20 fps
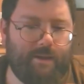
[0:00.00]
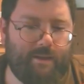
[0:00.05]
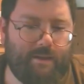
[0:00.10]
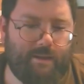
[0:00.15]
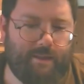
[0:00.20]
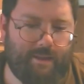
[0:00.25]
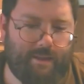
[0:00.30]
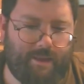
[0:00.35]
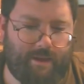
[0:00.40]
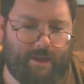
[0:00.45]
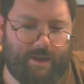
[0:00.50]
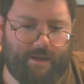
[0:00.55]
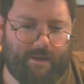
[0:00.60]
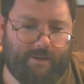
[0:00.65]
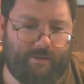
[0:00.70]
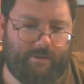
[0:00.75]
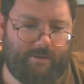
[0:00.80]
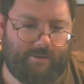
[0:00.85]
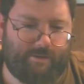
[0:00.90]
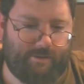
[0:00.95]
that
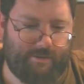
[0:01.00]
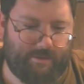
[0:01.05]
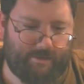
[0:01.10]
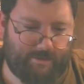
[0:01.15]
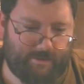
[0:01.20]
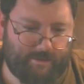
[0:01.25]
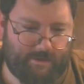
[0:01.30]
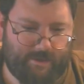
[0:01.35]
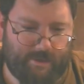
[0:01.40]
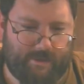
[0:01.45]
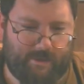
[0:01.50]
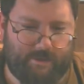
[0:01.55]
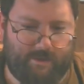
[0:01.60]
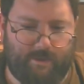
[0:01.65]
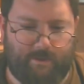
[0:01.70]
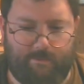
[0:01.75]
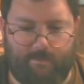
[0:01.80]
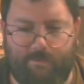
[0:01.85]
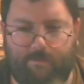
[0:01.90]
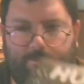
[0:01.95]
looked interesting. So
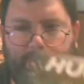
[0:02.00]
we